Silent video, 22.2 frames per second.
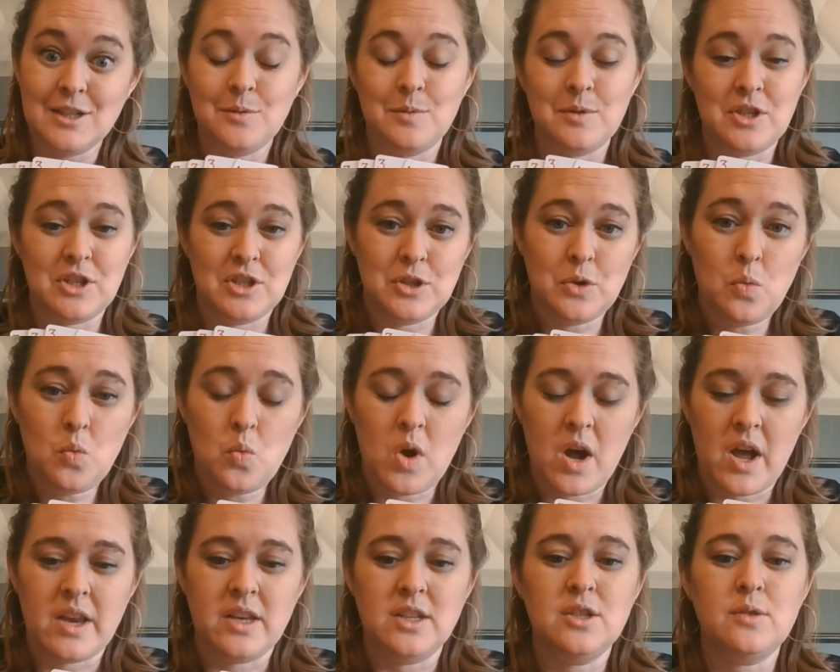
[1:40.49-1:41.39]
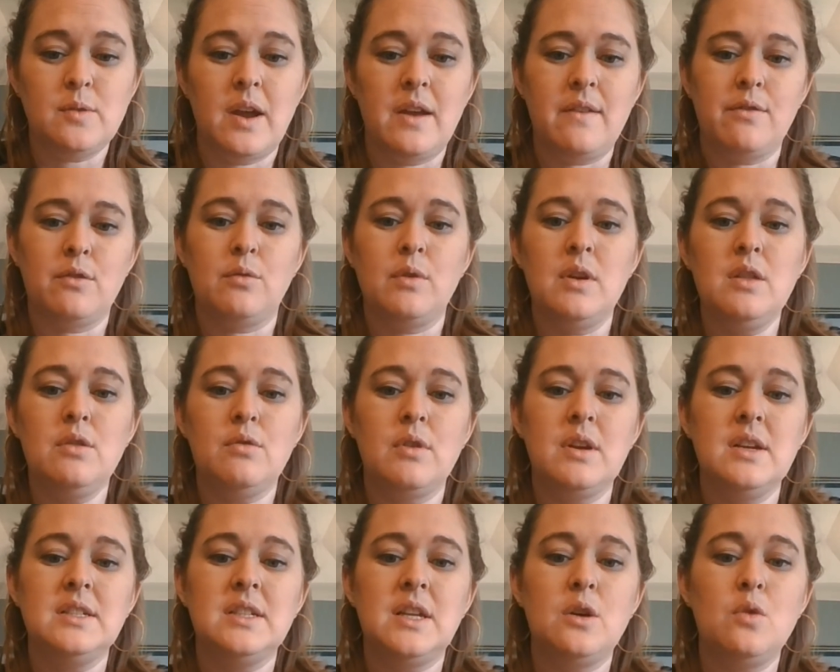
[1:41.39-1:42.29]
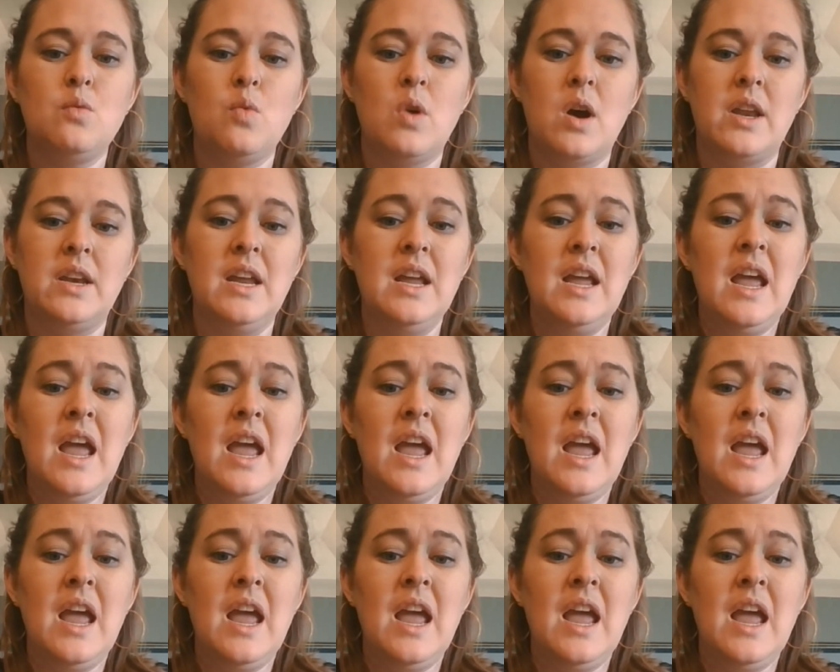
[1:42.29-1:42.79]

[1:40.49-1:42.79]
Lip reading: which is a 1. So I have 3 threes and a 1.